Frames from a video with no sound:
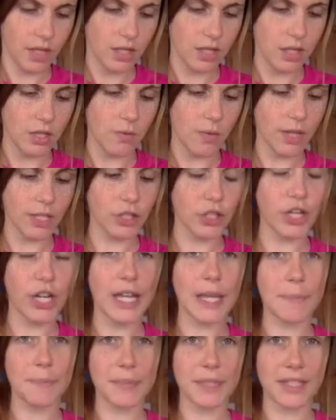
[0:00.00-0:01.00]
You want your
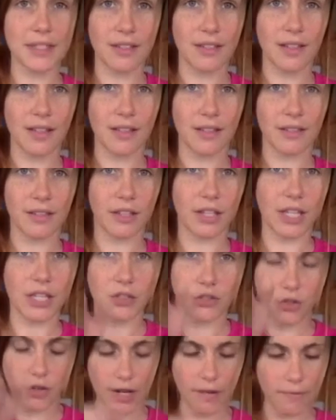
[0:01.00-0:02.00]
hips
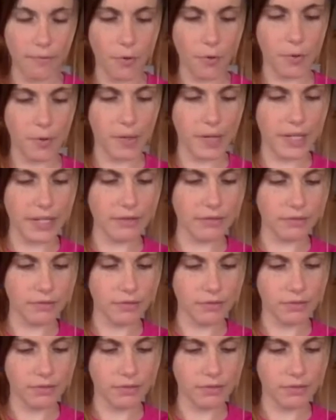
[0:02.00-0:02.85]
looking straight forward.